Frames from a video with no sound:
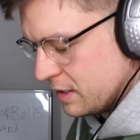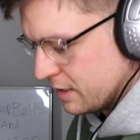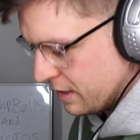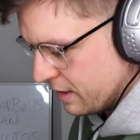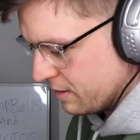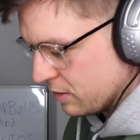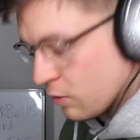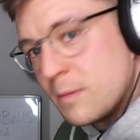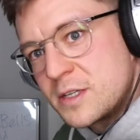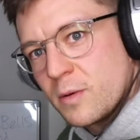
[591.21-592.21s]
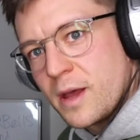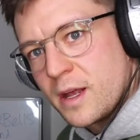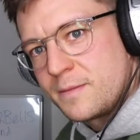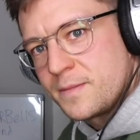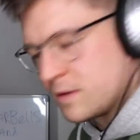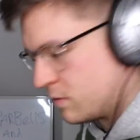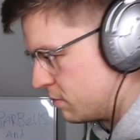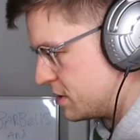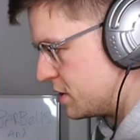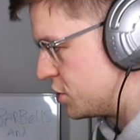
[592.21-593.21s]
Uh, don't miss the weather.
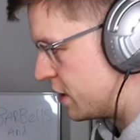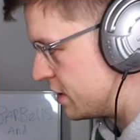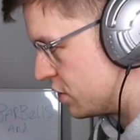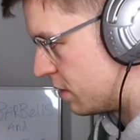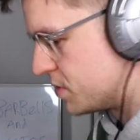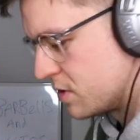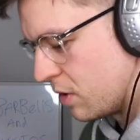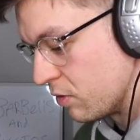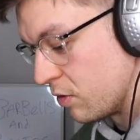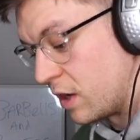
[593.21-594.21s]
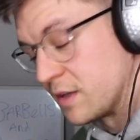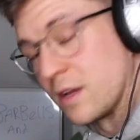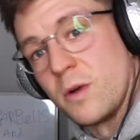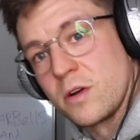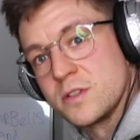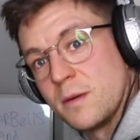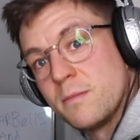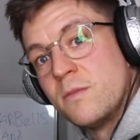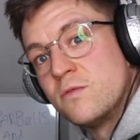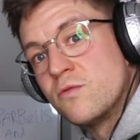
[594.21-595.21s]
Don't miss the shitty jobs. Although I did work on
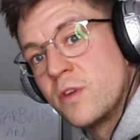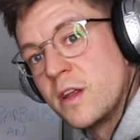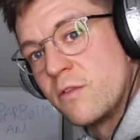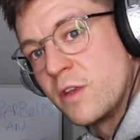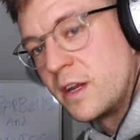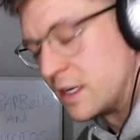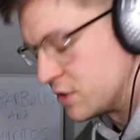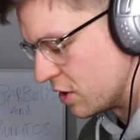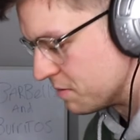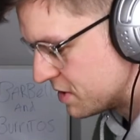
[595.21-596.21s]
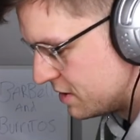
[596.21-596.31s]
some really, really nice jobs.